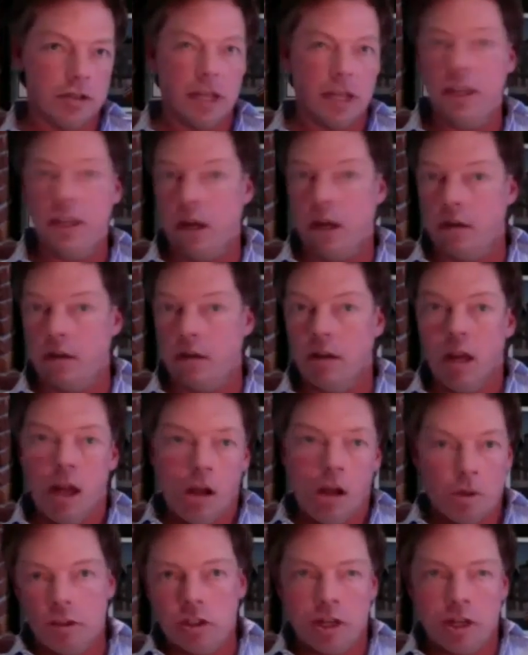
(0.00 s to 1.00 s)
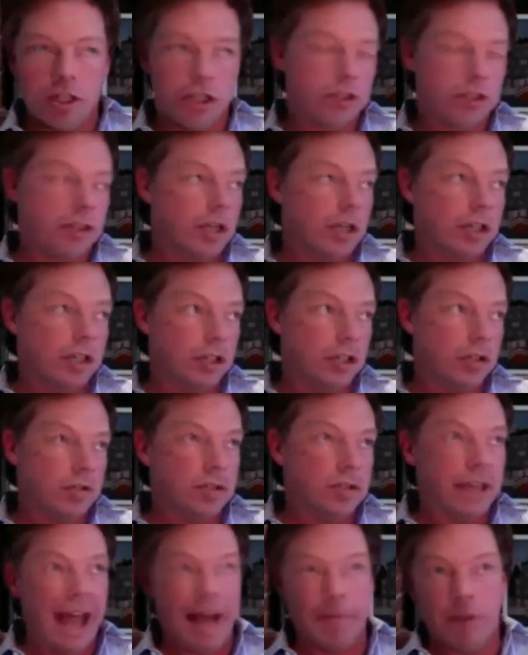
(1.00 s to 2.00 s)
And, you know, were those trust issues
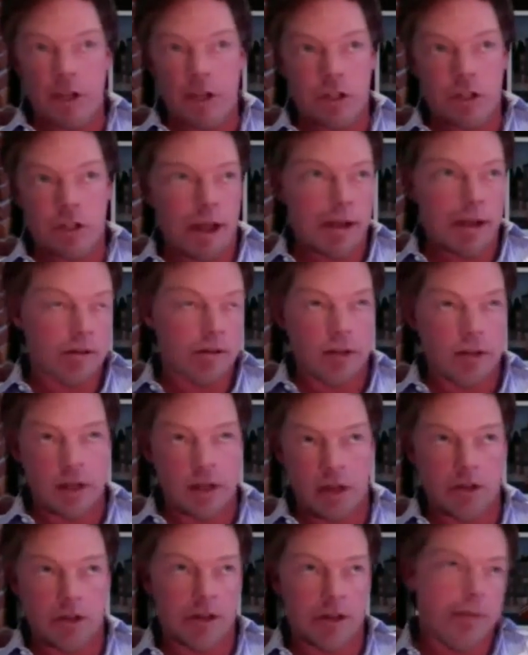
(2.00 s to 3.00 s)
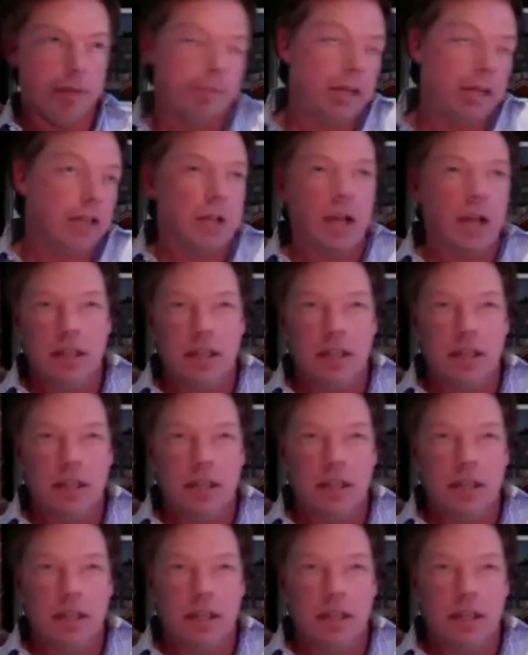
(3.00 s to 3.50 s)
that much greater than other companies?